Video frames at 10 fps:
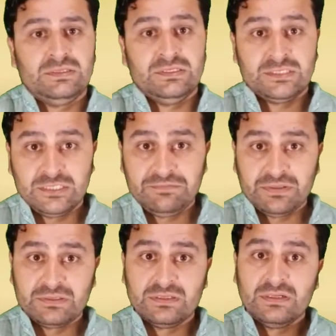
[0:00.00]

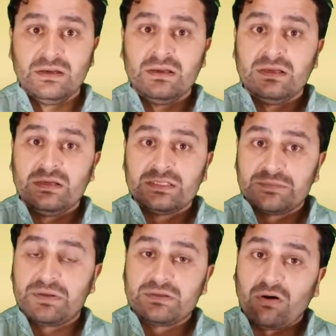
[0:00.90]
spread
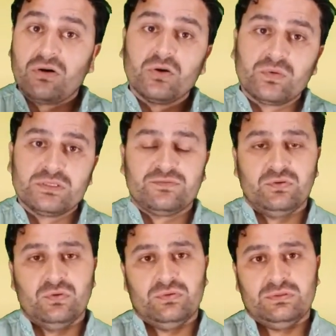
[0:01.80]
all over the
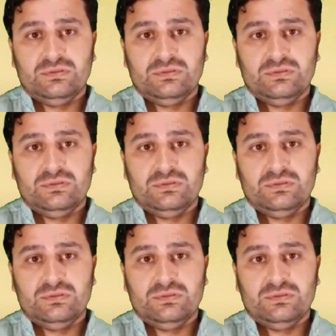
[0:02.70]
floor.